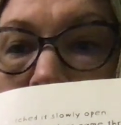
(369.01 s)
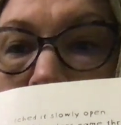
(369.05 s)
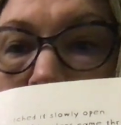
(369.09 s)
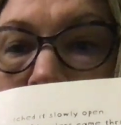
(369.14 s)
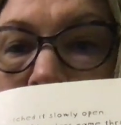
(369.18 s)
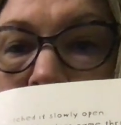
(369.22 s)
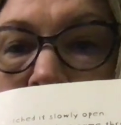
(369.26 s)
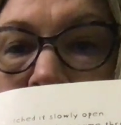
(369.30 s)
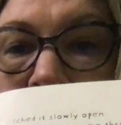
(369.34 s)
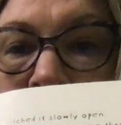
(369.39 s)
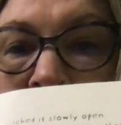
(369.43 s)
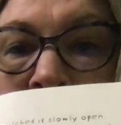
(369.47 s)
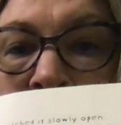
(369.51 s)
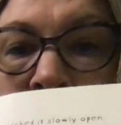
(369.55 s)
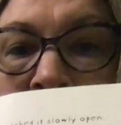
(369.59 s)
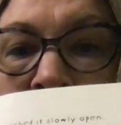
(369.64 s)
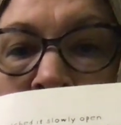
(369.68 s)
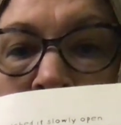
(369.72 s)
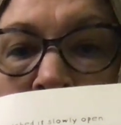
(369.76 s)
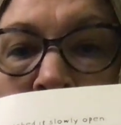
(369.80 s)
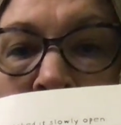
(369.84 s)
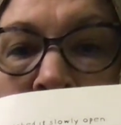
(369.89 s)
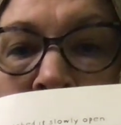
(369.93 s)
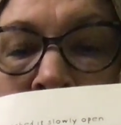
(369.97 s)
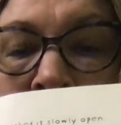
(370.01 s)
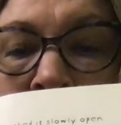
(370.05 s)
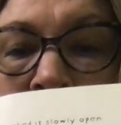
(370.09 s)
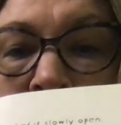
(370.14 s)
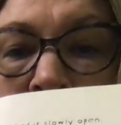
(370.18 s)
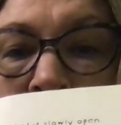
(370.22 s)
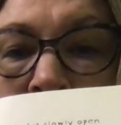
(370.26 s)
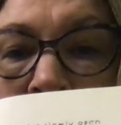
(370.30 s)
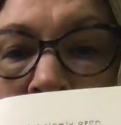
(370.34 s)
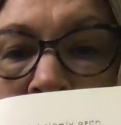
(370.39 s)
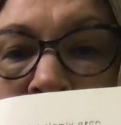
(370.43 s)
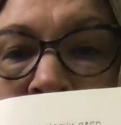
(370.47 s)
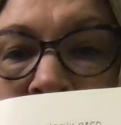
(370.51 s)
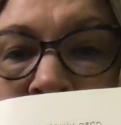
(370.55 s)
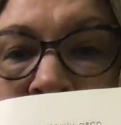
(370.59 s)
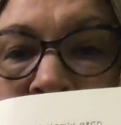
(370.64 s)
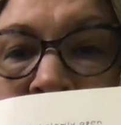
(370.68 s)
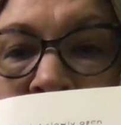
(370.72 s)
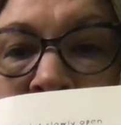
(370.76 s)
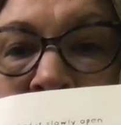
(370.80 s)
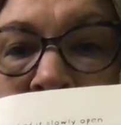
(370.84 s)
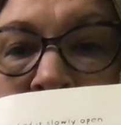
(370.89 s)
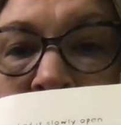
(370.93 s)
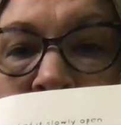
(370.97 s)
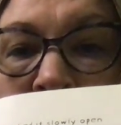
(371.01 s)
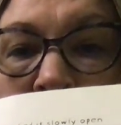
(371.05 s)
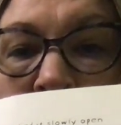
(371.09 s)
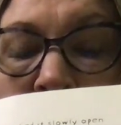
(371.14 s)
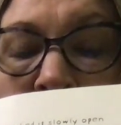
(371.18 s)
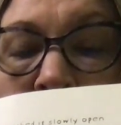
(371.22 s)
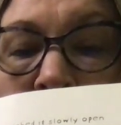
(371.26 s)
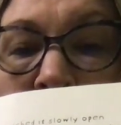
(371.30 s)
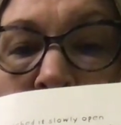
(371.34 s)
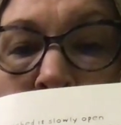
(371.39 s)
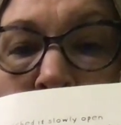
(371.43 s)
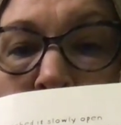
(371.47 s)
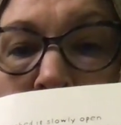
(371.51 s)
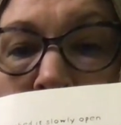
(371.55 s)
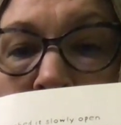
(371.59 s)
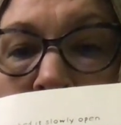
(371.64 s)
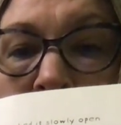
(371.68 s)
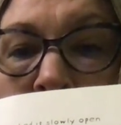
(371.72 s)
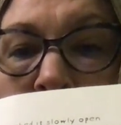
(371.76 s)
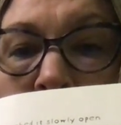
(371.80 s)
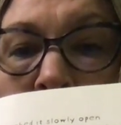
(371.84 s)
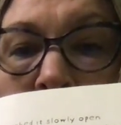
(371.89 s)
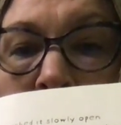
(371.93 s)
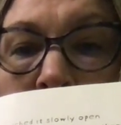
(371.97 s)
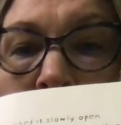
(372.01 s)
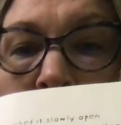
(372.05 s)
They tied a rag around his snout so he couldn't bark.